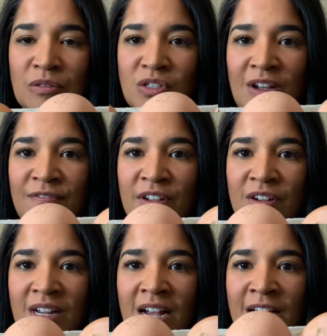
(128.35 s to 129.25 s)
So I
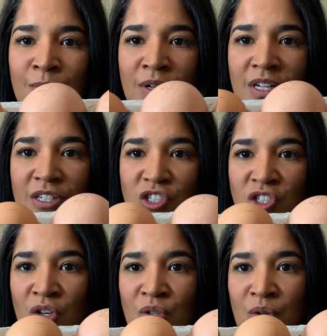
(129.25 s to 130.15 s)
figured I would
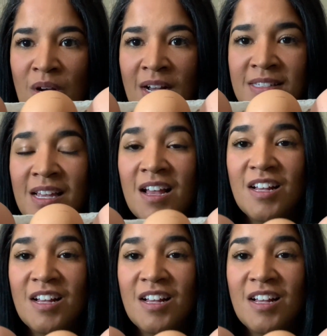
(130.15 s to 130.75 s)
show you guys.